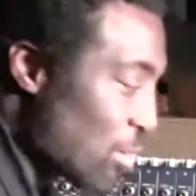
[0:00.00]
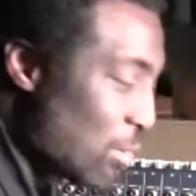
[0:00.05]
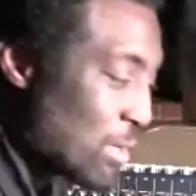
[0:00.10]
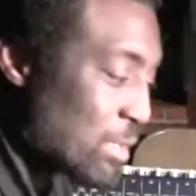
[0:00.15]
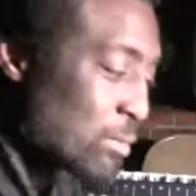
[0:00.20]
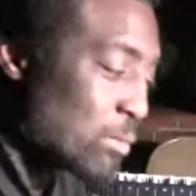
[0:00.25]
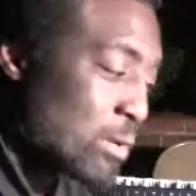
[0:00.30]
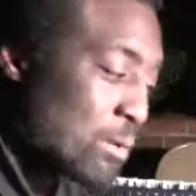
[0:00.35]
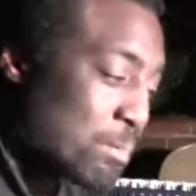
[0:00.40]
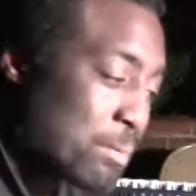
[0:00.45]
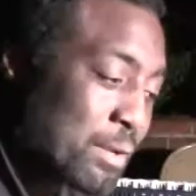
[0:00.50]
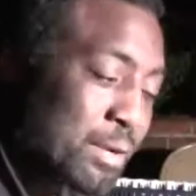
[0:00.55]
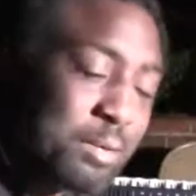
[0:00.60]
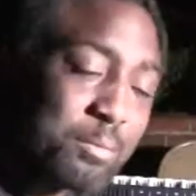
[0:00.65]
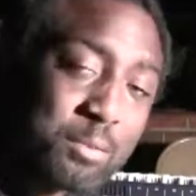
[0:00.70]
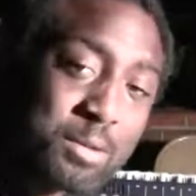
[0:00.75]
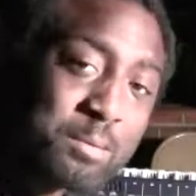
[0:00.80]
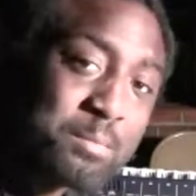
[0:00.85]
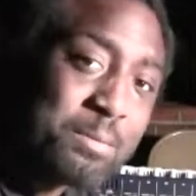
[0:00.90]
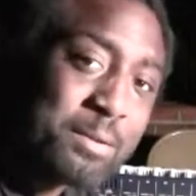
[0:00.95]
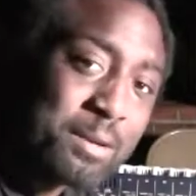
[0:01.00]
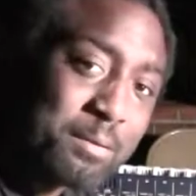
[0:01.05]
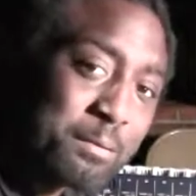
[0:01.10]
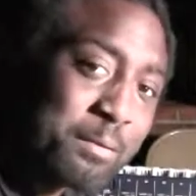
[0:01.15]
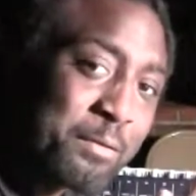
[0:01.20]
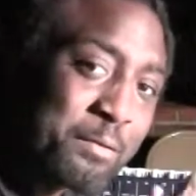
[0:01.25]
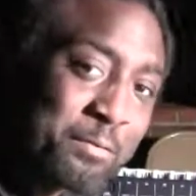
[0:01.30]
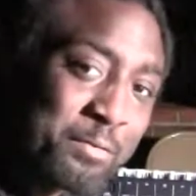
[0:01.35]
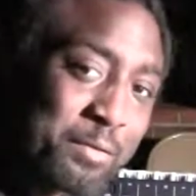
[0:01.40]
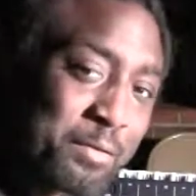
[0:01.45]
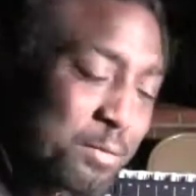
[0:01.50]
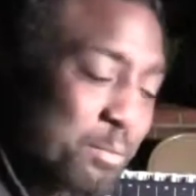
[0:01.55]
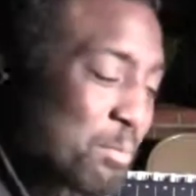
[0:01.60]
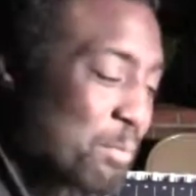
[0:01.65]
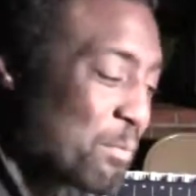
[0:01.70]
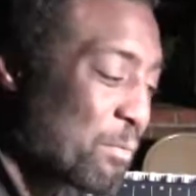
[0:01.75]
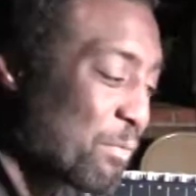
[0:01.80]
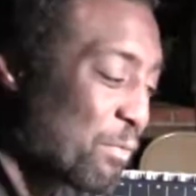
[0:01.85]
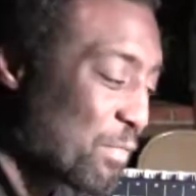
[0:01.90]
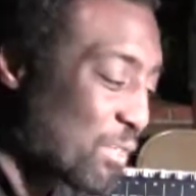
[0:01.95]
always want to plug, when you plug,
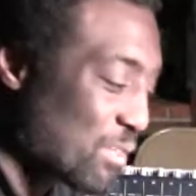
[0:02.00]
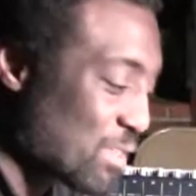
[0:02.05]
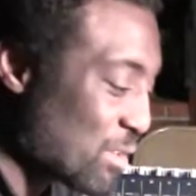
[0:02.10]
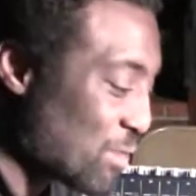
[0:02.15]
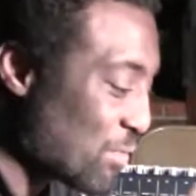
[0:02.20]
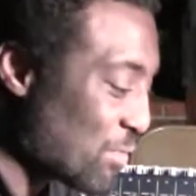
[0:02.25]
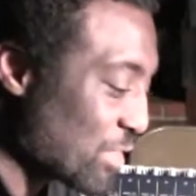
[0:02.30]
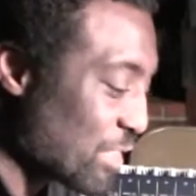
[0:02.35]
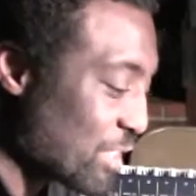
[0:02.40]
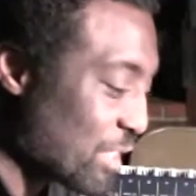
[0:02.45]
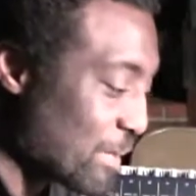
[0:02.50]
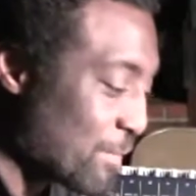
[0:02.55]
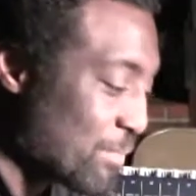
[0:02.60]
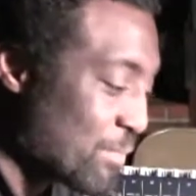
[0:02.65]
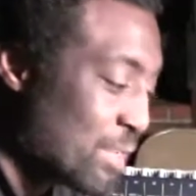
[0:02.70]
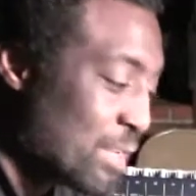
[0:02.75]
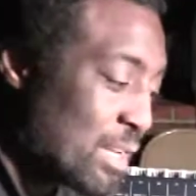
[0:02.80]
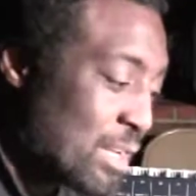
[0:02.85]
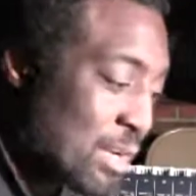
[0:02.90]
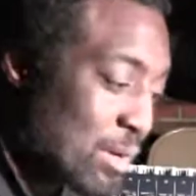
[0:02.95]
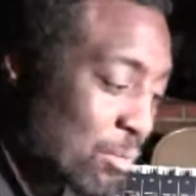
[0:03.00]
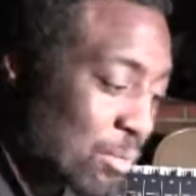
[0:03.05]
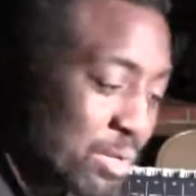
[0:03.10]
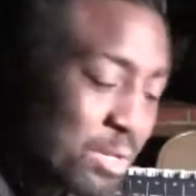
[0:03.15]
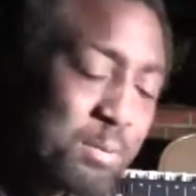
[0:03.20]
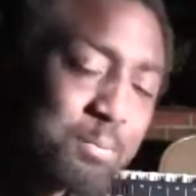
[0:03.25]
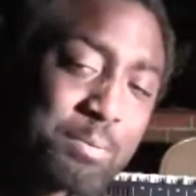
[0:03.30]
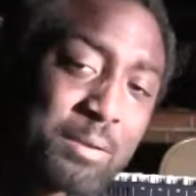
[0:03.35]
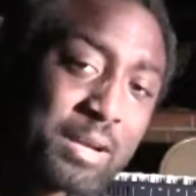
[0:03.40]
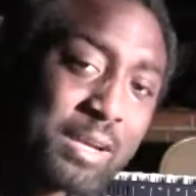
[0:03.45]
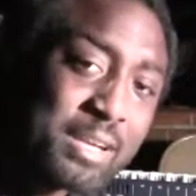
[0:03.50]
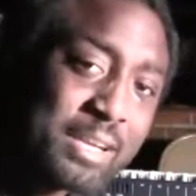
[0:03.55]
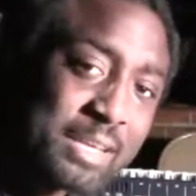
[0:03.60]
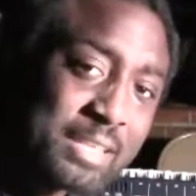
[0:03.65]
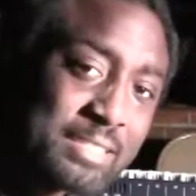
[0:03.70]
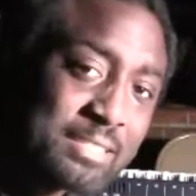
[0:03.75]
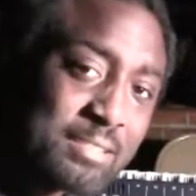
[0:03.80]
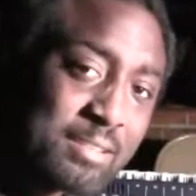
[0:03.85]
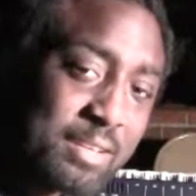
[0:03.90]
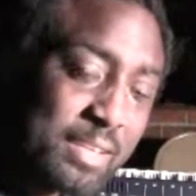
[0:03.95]
don't forget, when you plug your
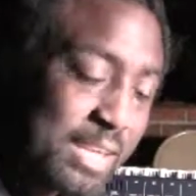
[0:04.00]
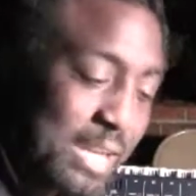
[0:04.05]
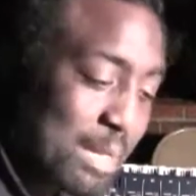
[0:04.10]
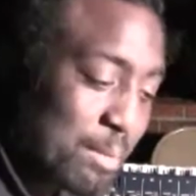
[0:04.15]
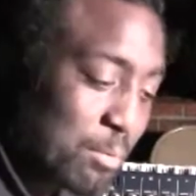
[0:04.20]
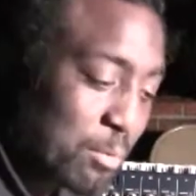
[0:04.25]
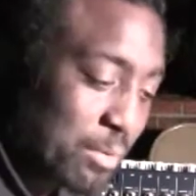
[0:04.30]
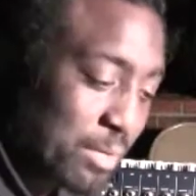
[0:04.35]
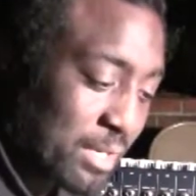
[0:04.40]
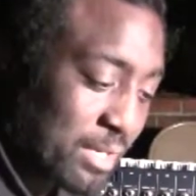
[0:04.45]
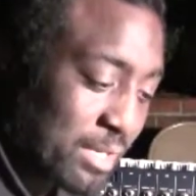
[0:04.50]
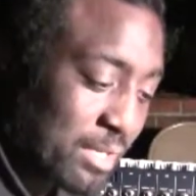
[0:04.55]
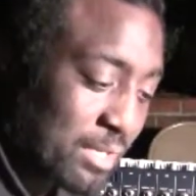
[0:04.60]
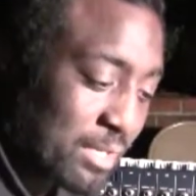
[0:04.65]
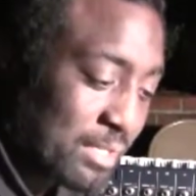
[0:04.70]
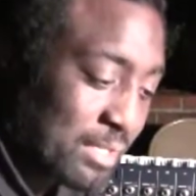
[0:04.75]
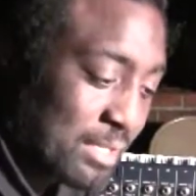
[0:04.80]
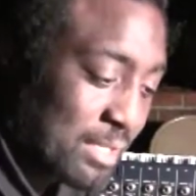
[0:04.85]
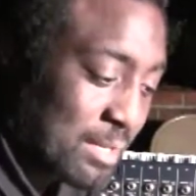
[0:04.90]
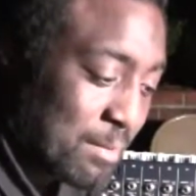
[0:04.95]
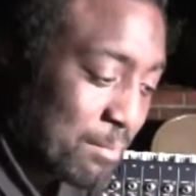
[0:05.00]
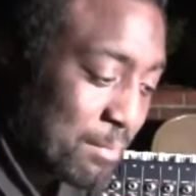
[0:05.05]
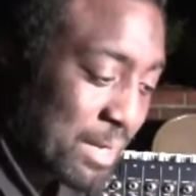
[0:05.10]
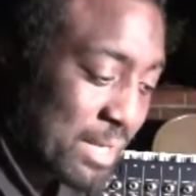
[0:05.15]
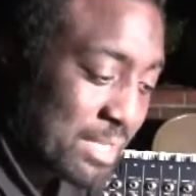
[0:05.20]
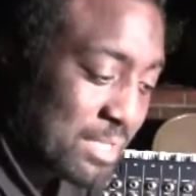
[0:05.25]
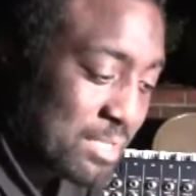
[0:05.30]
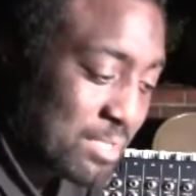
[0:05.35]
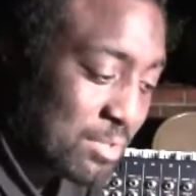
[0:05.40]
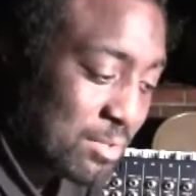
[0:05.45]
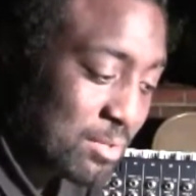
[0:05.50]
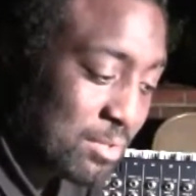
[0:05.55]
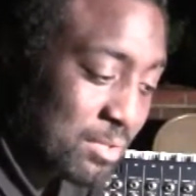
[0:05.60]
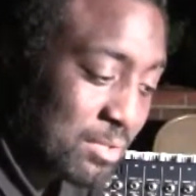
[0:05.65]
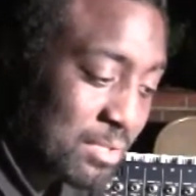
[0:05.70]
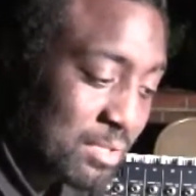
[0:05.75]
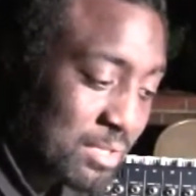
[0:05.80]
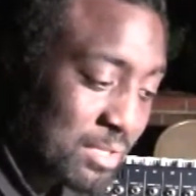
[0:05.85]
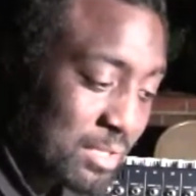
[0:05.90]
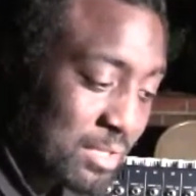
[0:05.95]
insert cable in, make
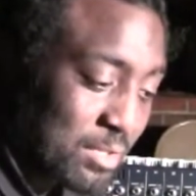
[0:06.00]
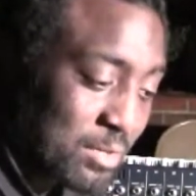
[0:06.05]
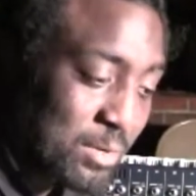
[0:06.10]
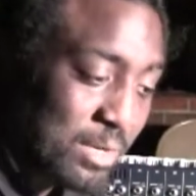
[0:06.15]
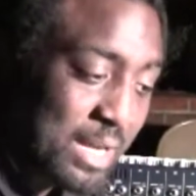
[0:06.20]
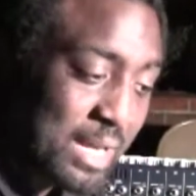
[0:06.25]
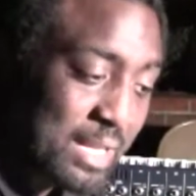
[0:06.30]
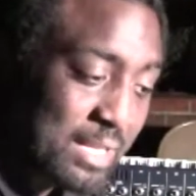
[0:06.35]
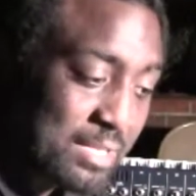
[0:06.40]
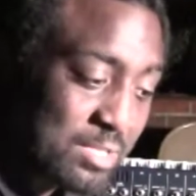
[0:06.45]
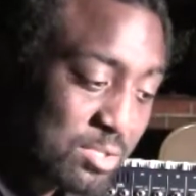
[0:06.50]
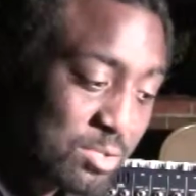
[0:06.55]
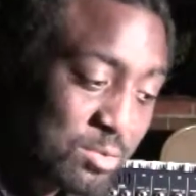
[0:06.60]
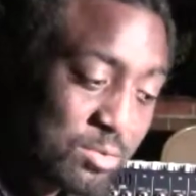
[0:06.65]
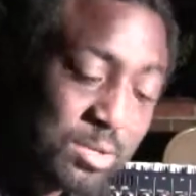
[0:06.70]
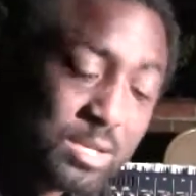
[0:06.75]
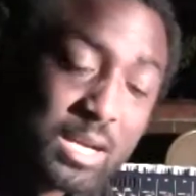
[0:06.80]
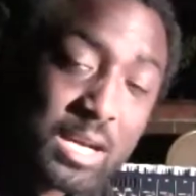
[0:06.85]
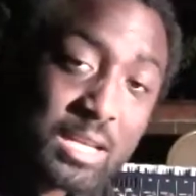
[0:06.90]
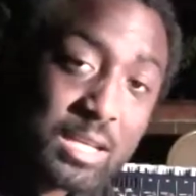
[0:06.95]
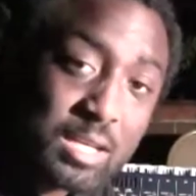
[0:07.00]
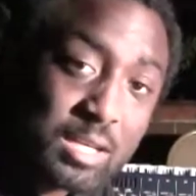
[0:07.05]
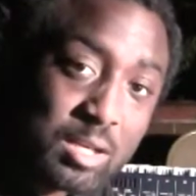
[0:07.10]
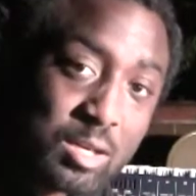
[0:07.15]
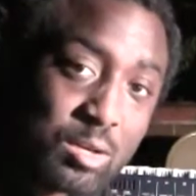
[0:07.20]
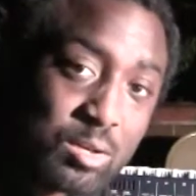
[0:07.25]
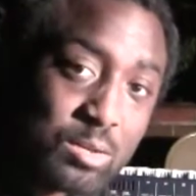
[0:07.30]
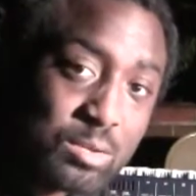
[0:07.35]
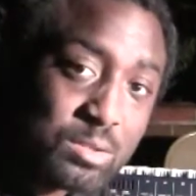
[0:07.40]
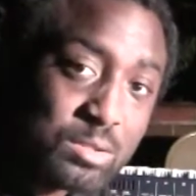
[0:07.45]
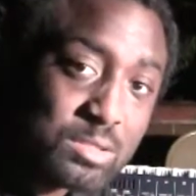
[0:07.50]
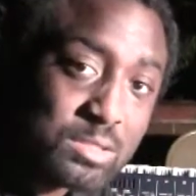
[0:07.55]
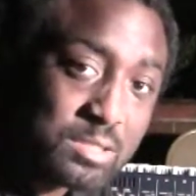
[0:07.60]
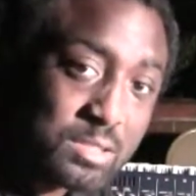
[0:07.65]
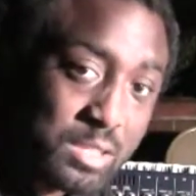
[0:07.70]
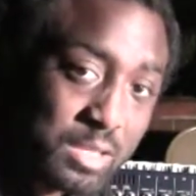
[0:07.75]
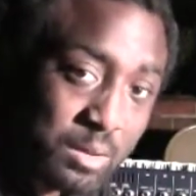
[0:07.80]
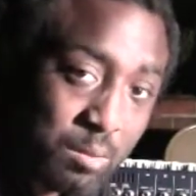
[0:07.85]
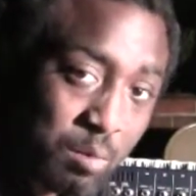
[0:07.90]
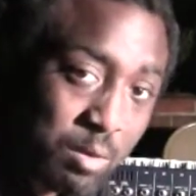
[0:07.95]
sure you got 2 color codes
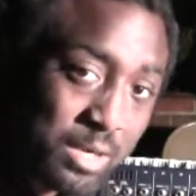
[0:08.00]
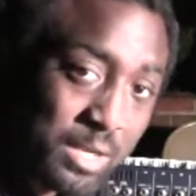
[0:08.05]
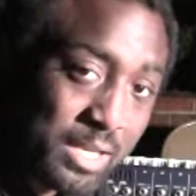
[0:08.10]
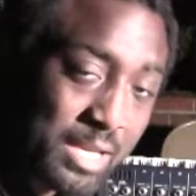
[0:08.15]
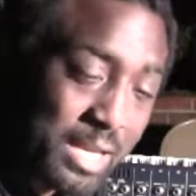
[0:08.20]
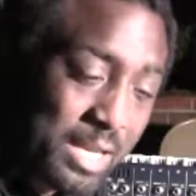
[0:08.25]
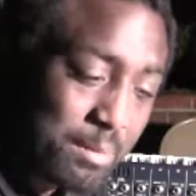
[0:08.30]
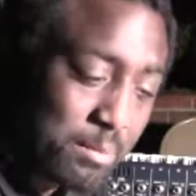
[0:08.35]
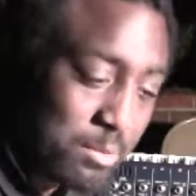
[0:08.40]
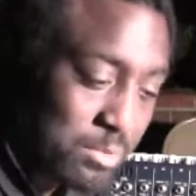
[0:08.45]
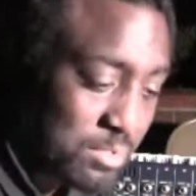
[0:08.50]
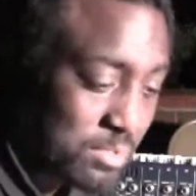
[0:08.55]
in one cable.